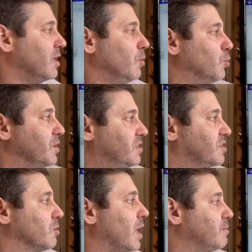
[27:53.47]
would
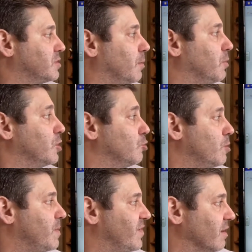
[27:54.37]
describe someone who would
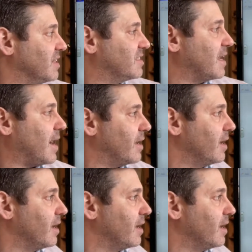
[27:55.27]
be very sad